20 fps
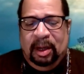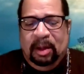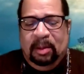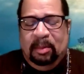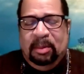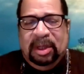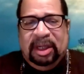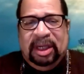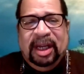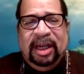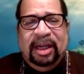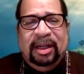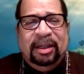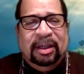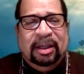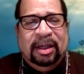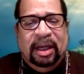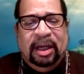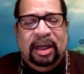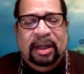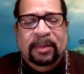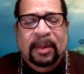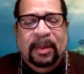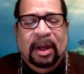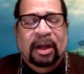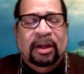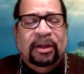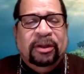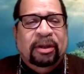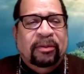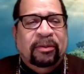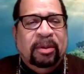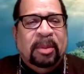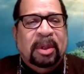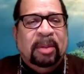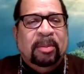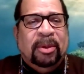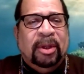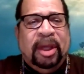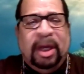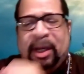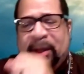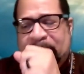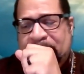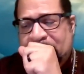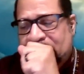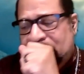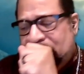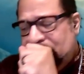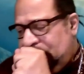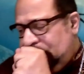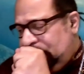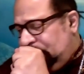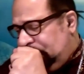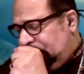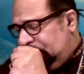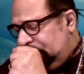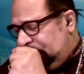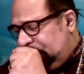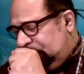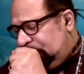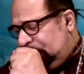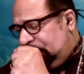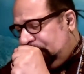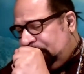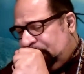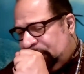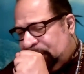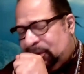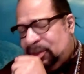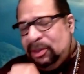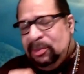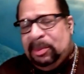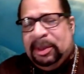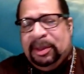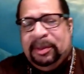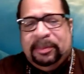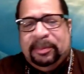But let us also remember that, excuse me,